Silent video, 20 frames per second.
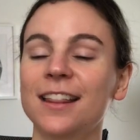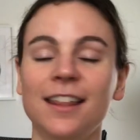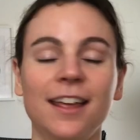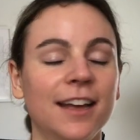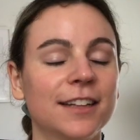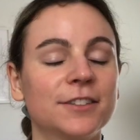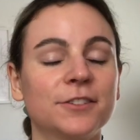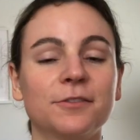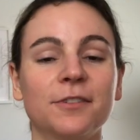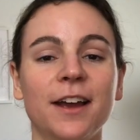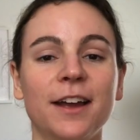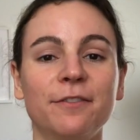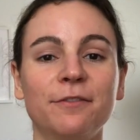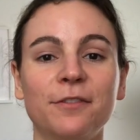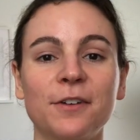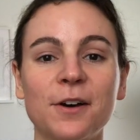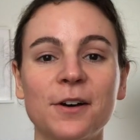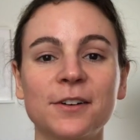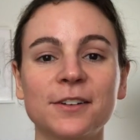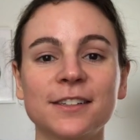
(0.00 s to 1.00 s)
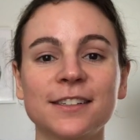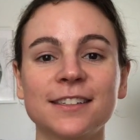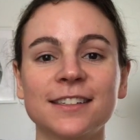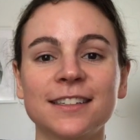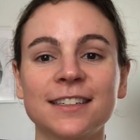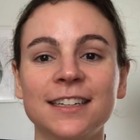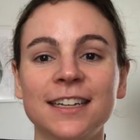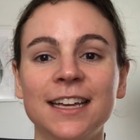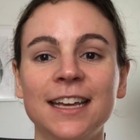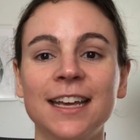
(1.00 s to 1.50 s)
That's right, folks.
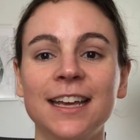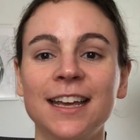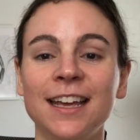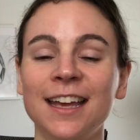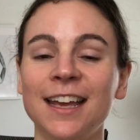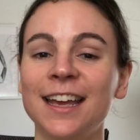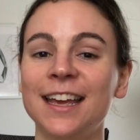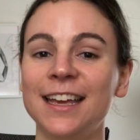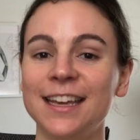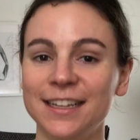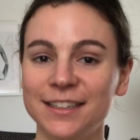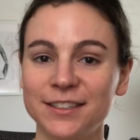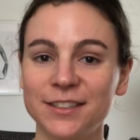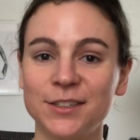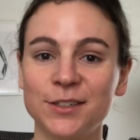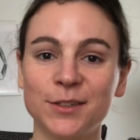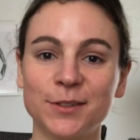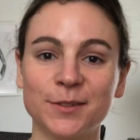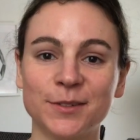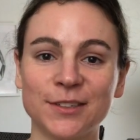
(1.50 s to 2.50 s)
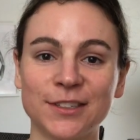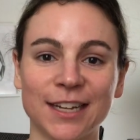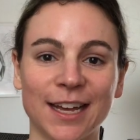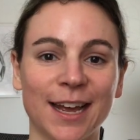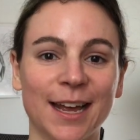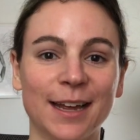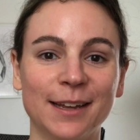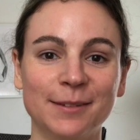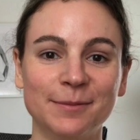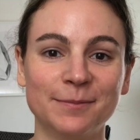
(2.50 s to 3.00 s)
It's Dune
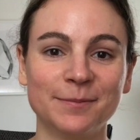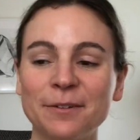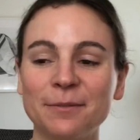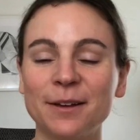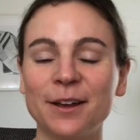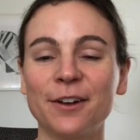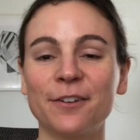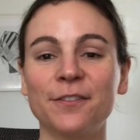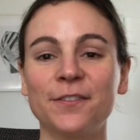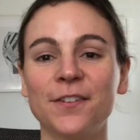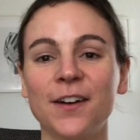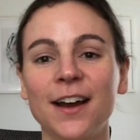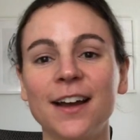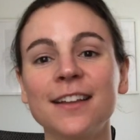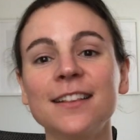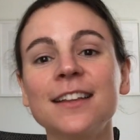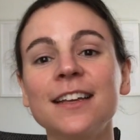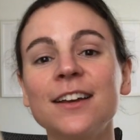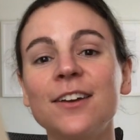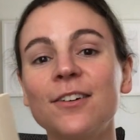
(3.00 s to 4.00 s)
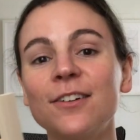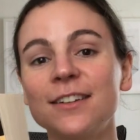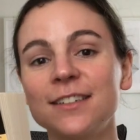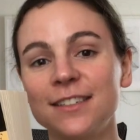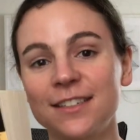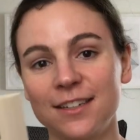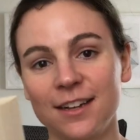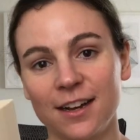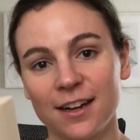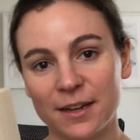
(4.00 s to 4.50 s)
time. We are finally going to
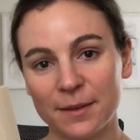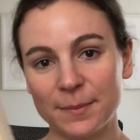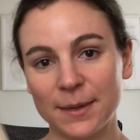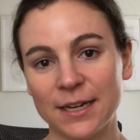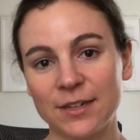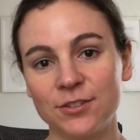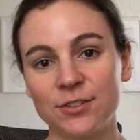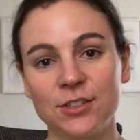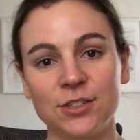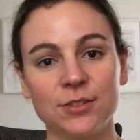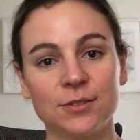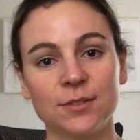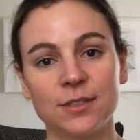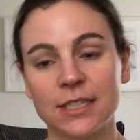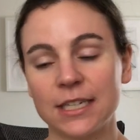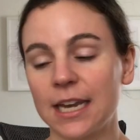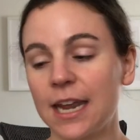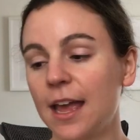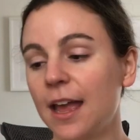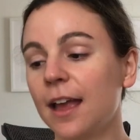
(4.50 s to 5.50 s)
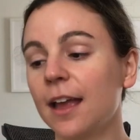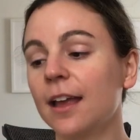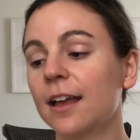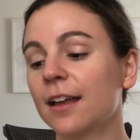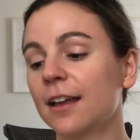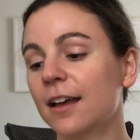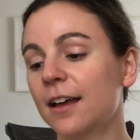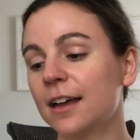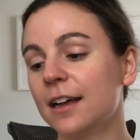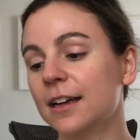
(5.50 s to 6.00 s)
talk about Dune today.
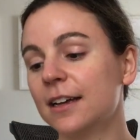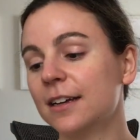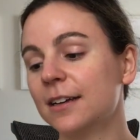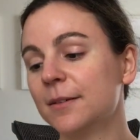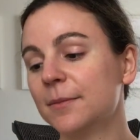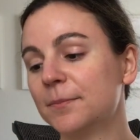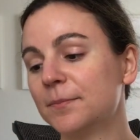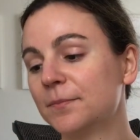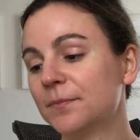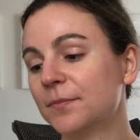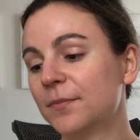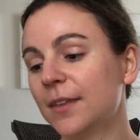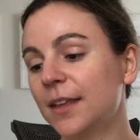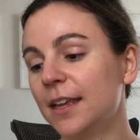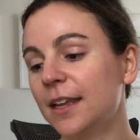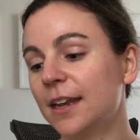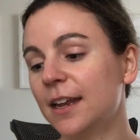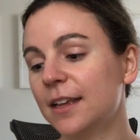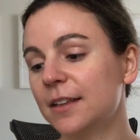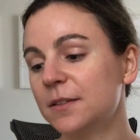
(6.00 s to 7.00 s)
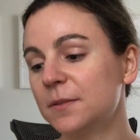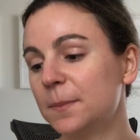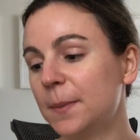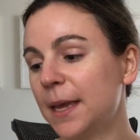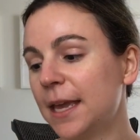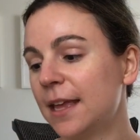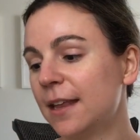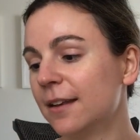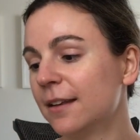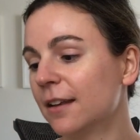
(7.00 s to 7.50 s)
It has
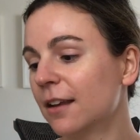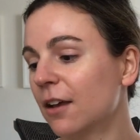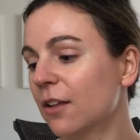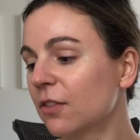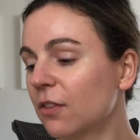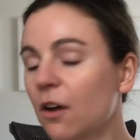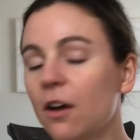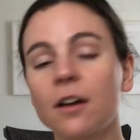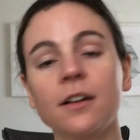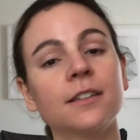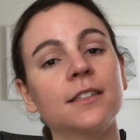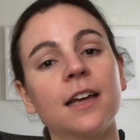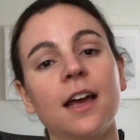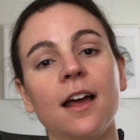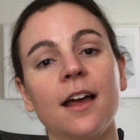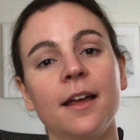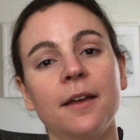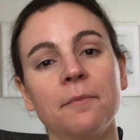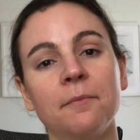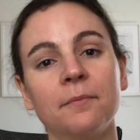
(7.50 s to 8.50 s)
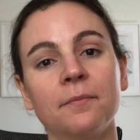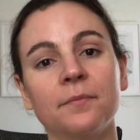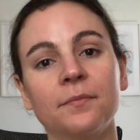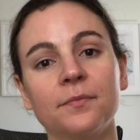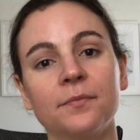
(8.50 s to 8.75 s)
been a long time